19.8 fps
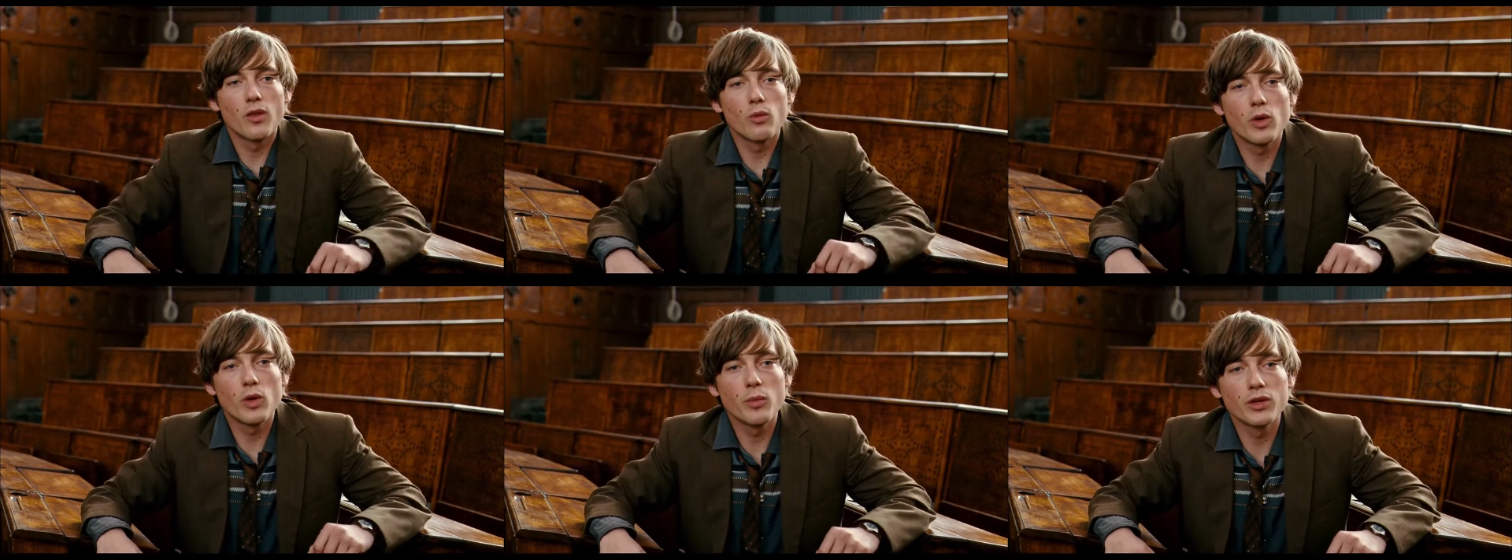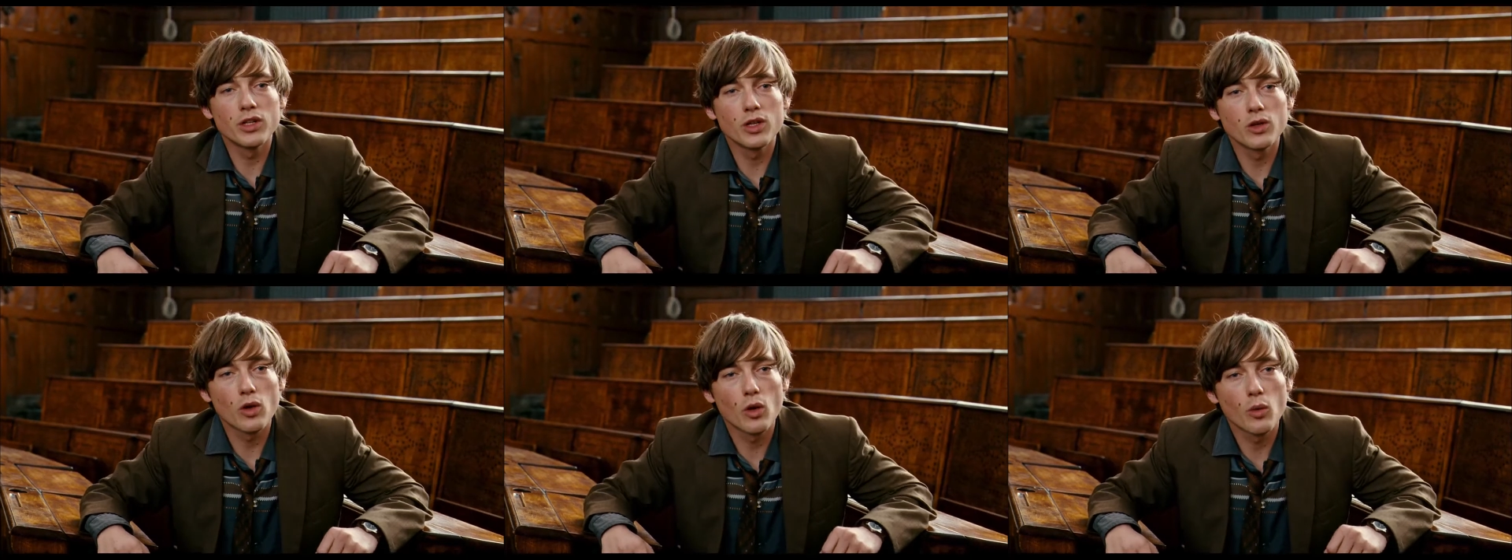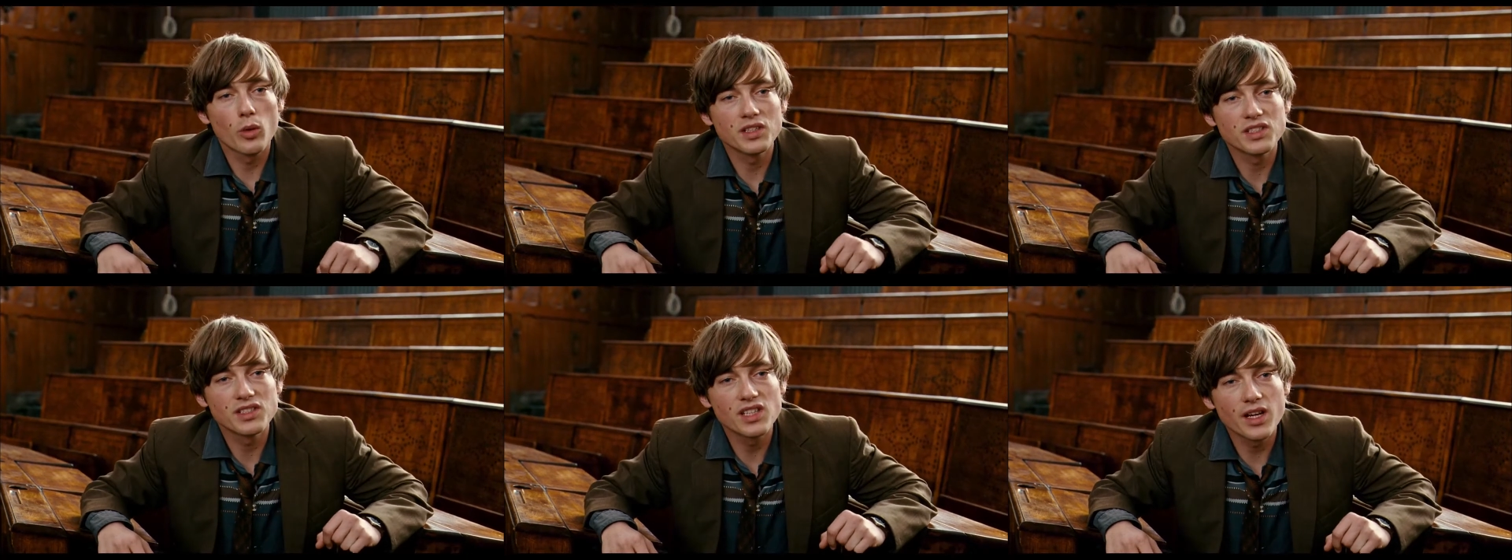The woman you're
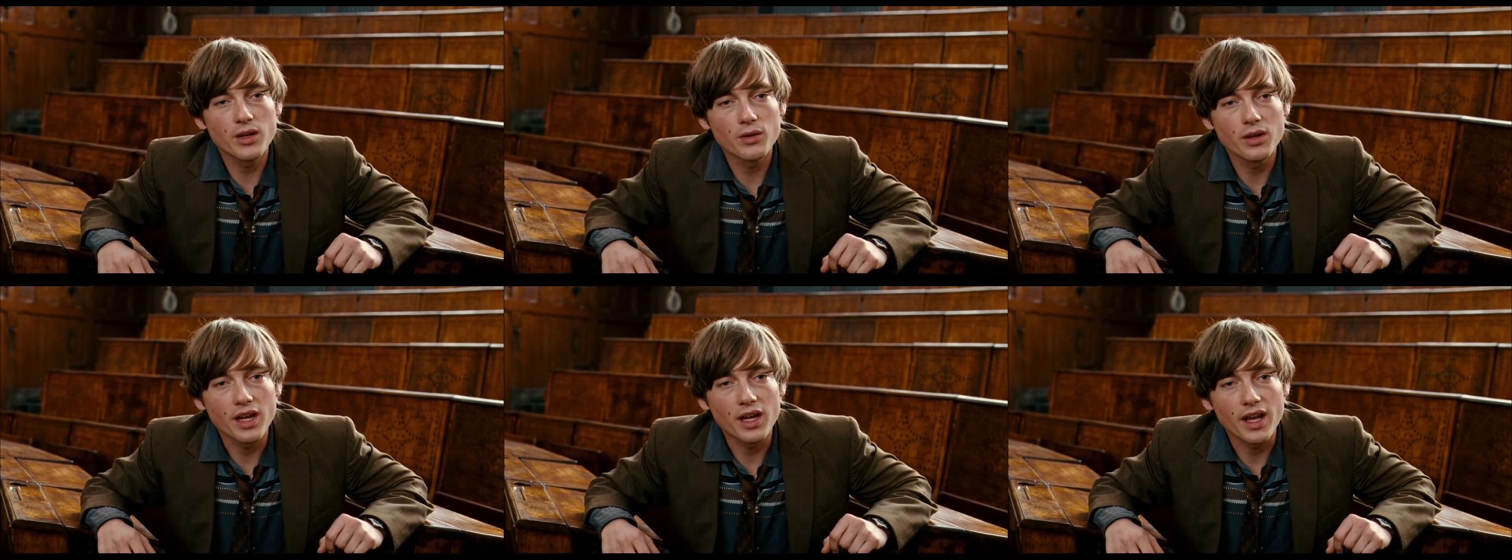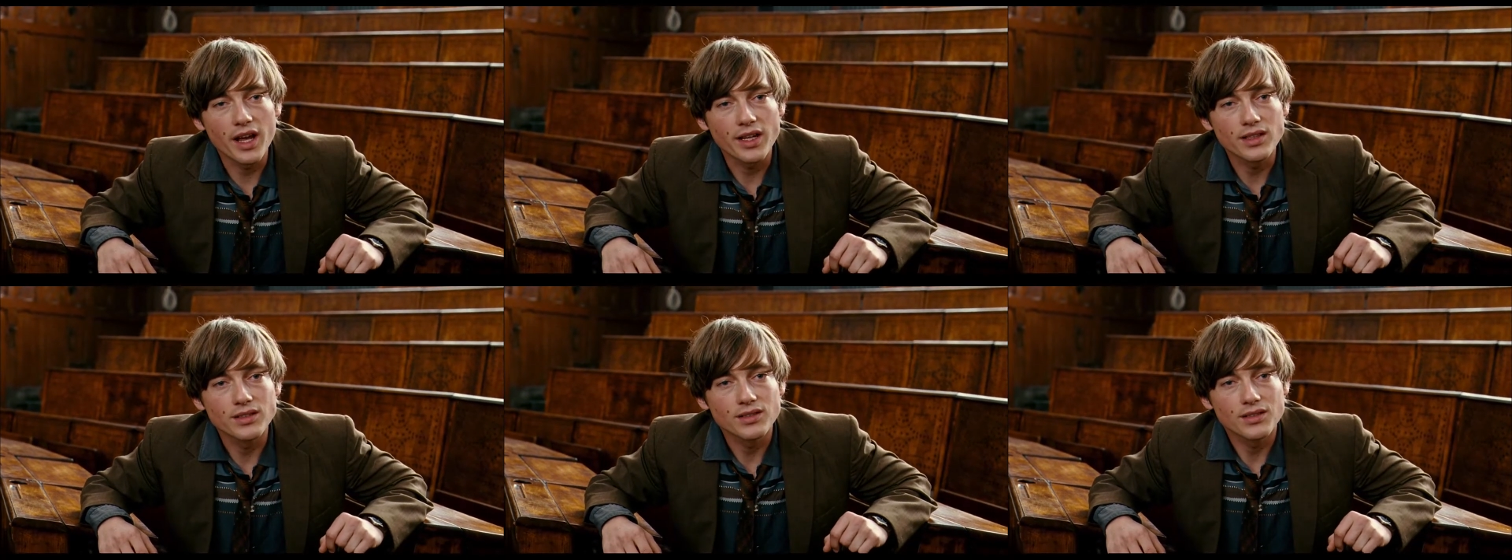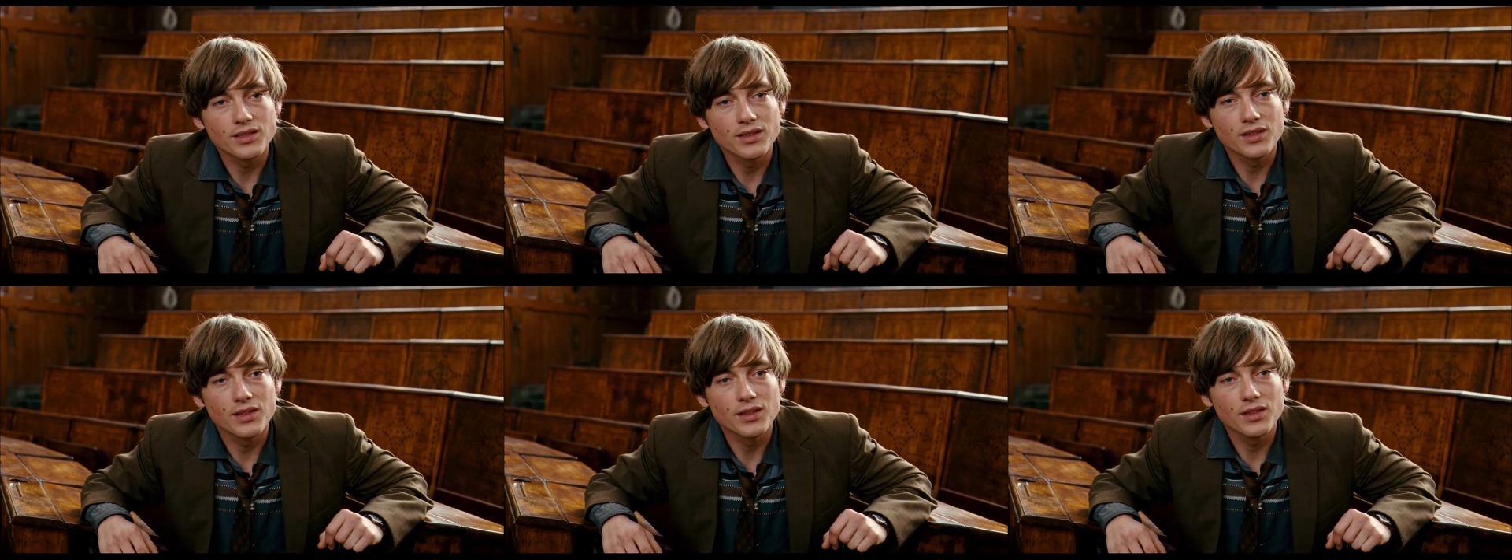always staring at.
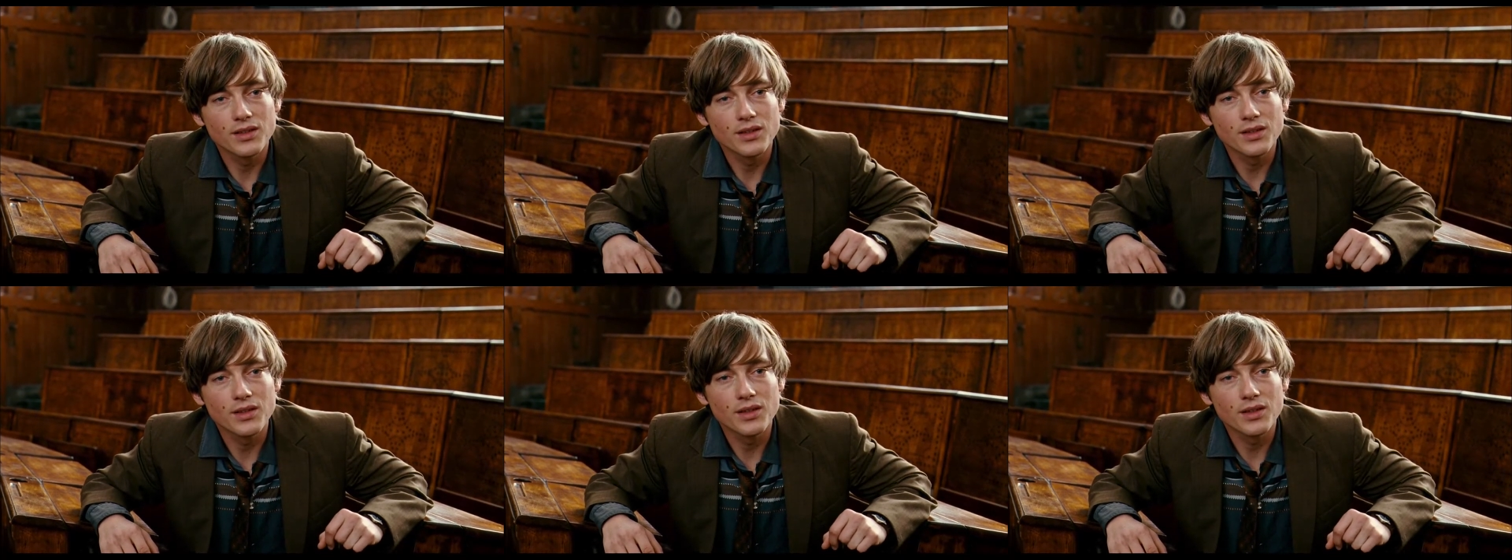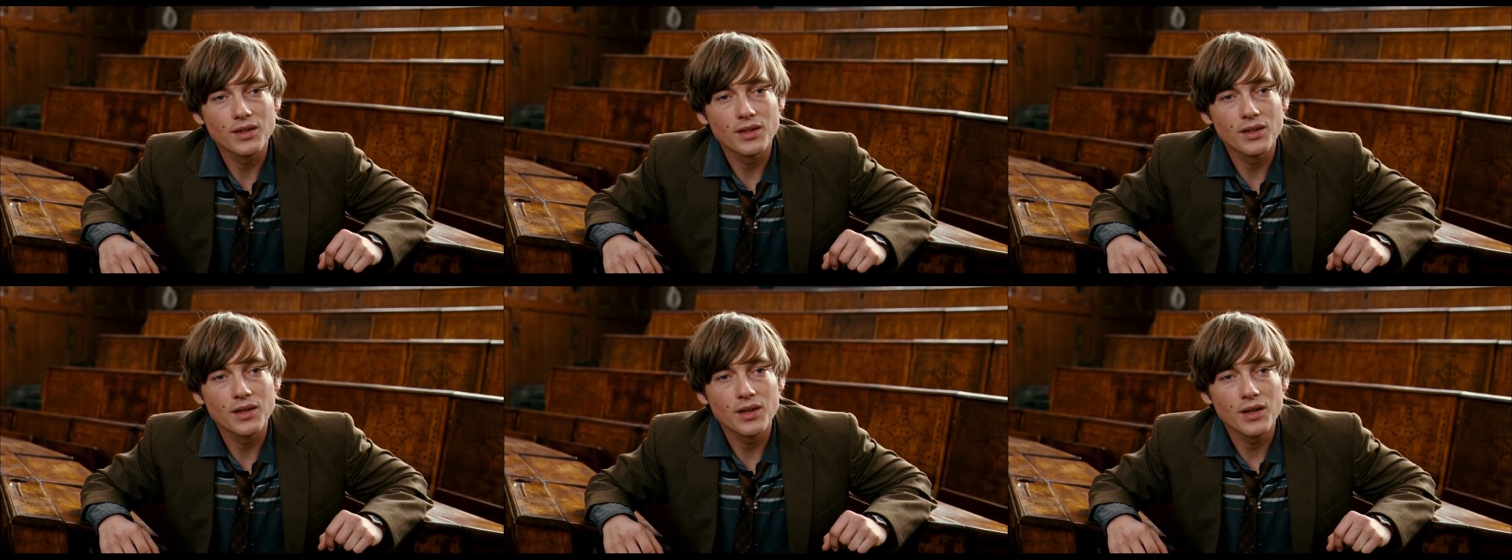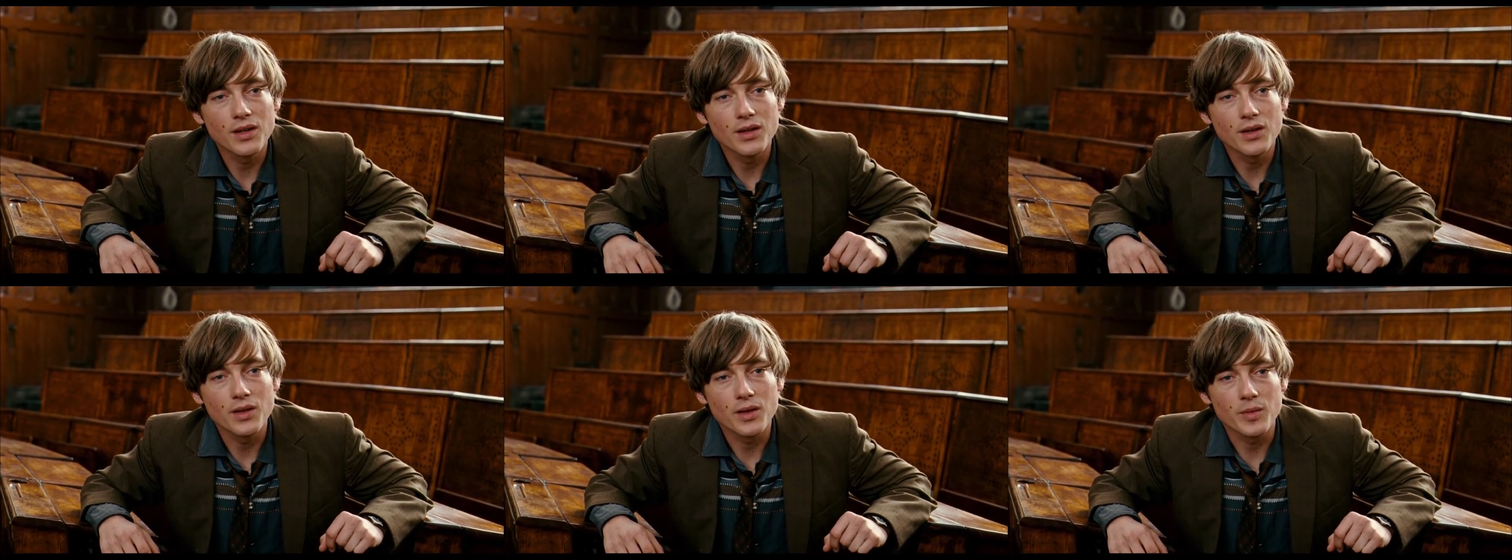
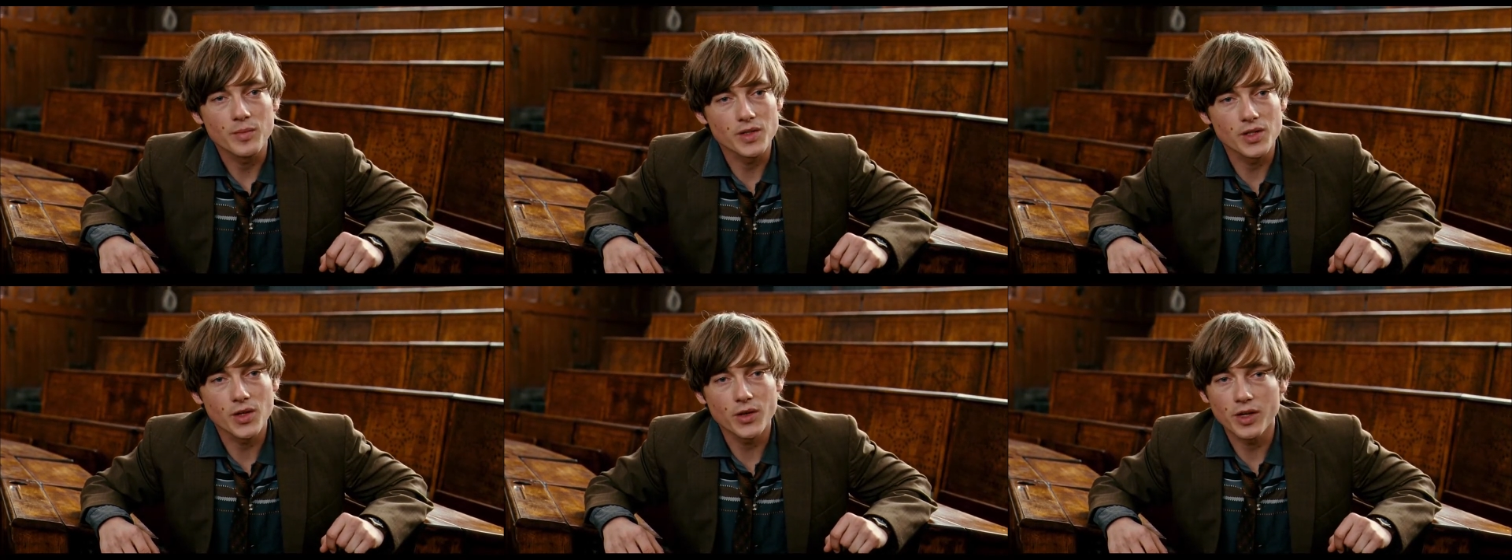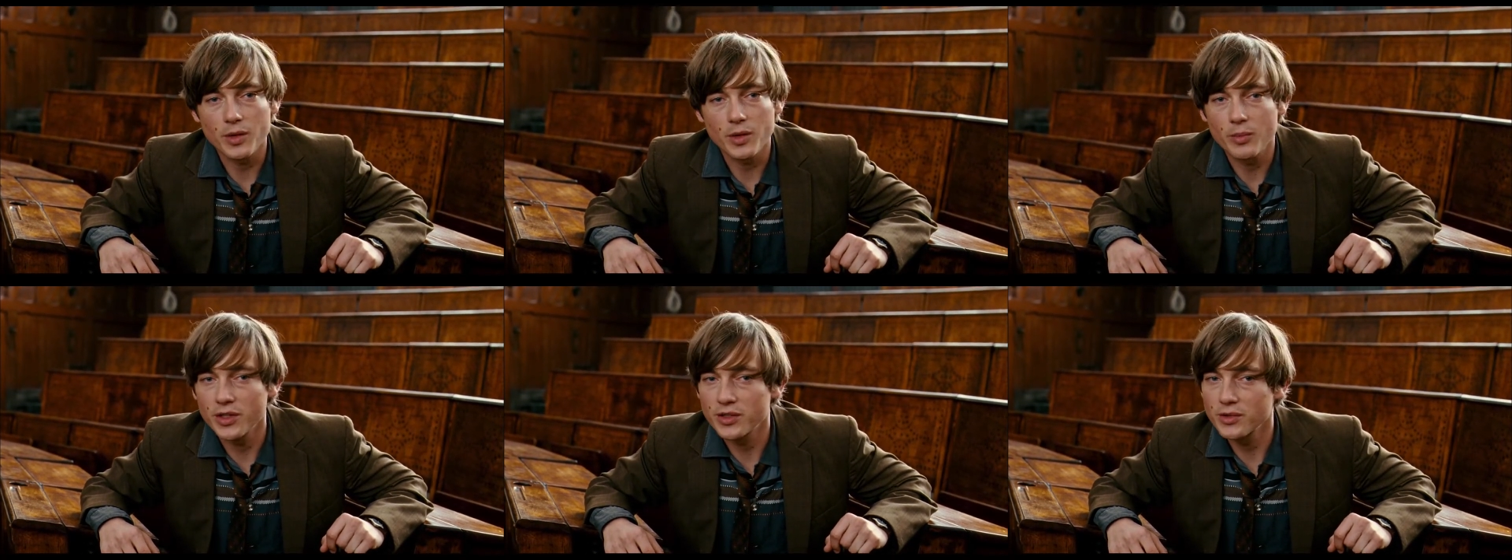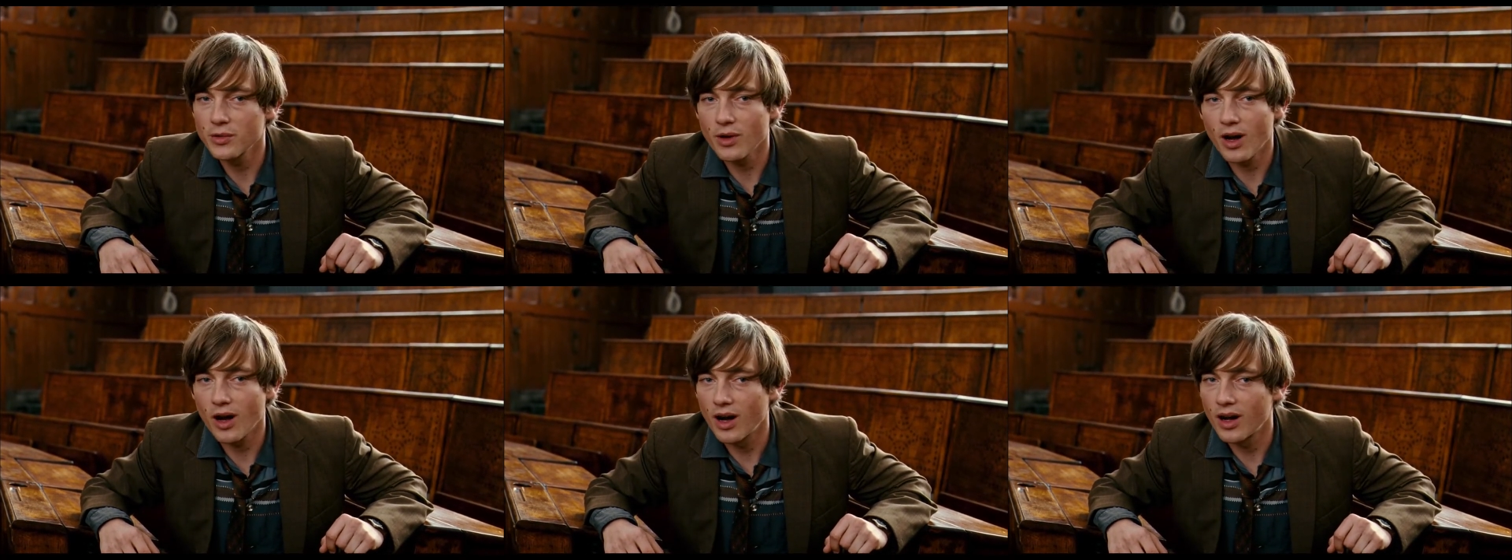I'm sorry,
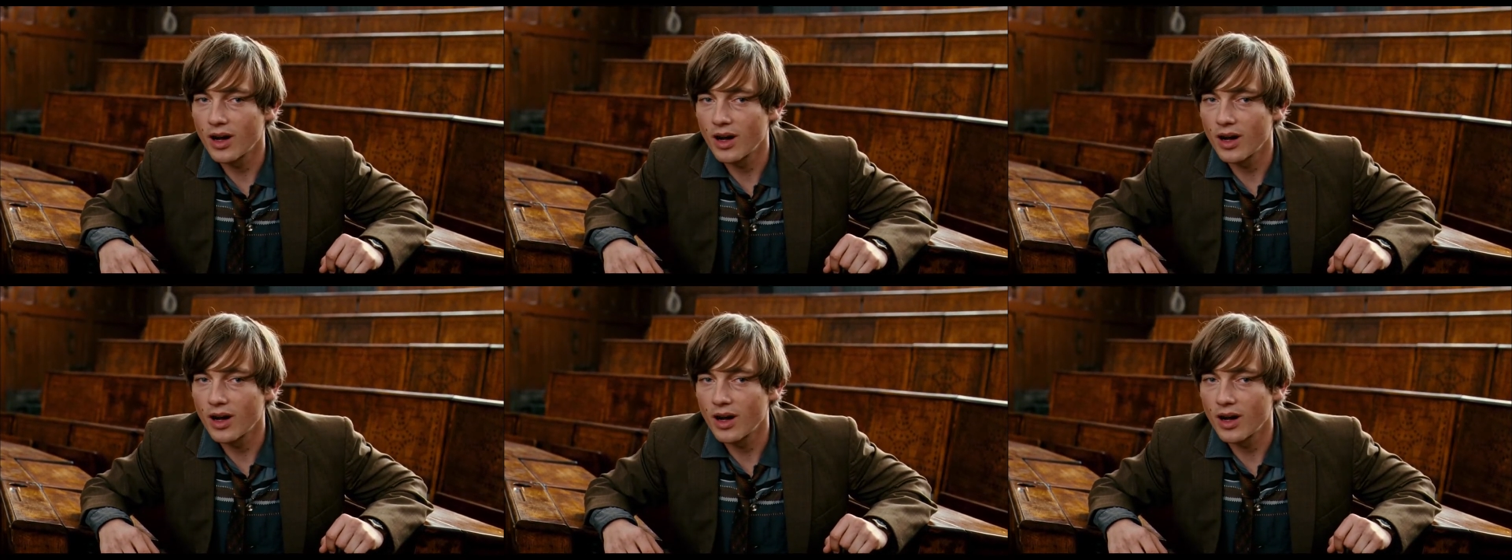but you